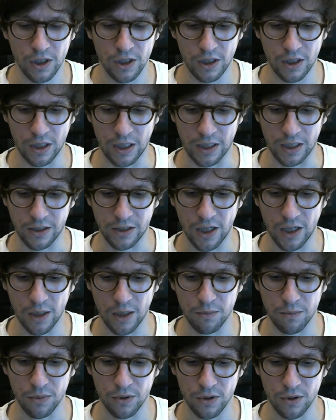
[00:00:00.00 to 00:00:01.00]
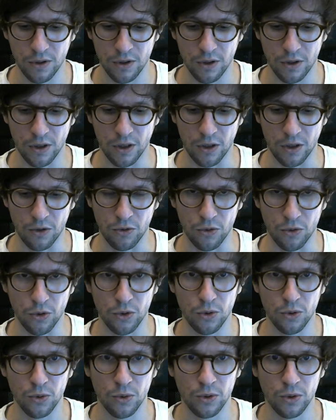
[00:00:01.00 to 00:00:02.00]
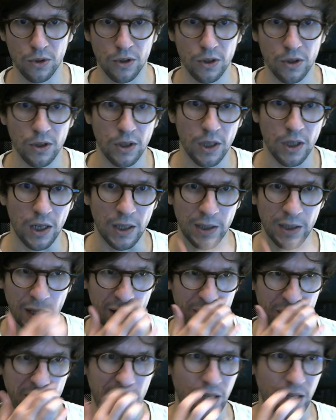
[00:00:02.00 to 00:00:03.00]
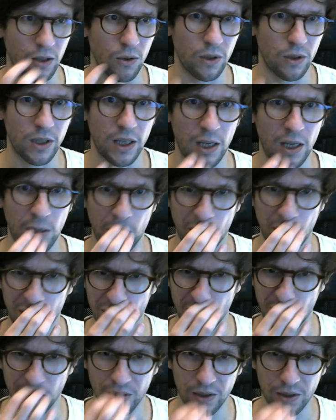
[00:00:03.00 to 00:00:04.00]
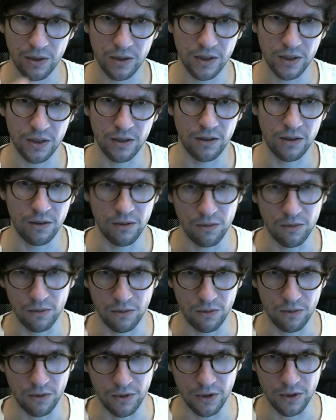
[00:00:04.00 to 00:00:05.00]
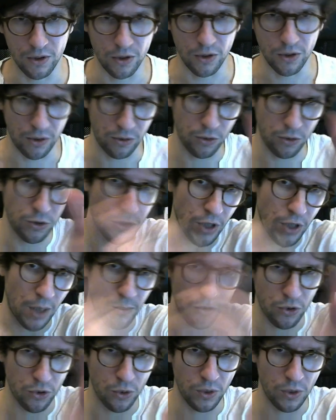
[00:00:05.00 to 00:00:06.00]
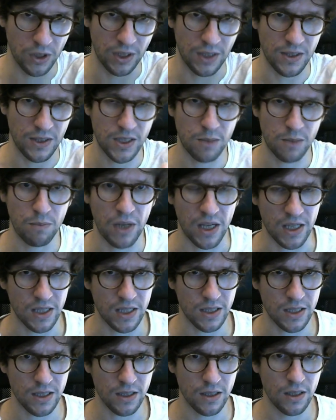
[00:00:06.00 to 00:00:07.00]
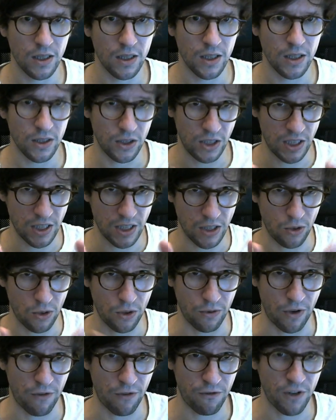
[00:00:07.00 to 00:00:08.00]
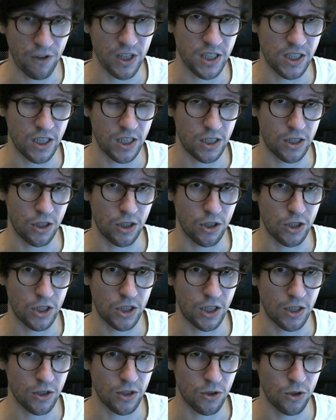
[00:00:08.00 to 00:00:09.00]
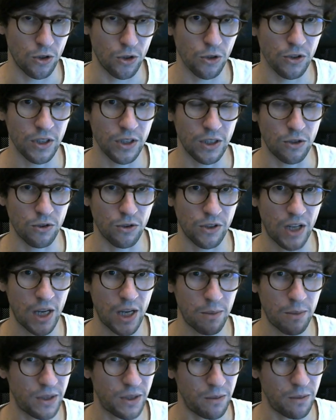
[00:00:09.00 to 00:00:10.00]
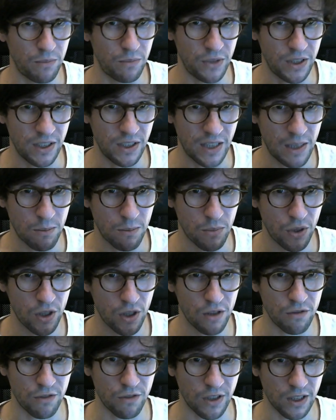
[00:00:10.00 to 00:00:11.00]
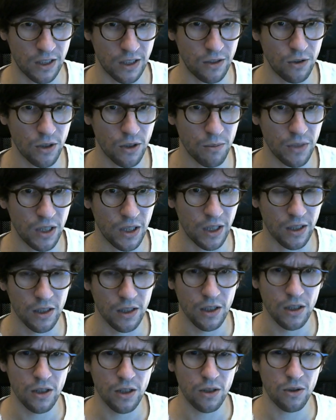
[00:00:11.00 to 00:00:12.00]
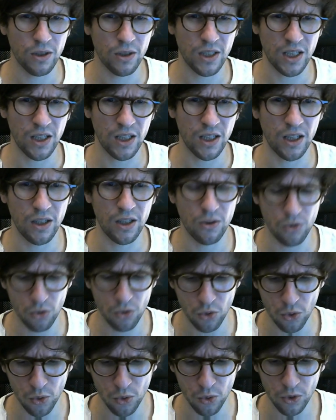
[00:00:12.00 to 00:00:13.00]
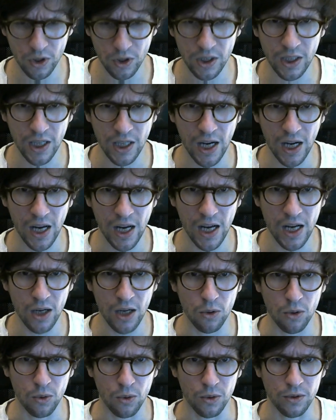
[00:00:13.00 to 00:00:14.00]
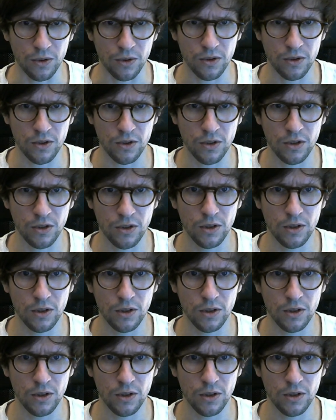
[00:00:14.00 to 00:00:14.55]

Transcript: and I type rune. And then I'm like, okay, you just type rune and then space. So this is sort of a fuzzy search here. So you don't need to type the name perfectly. You can be like, okay, rune count.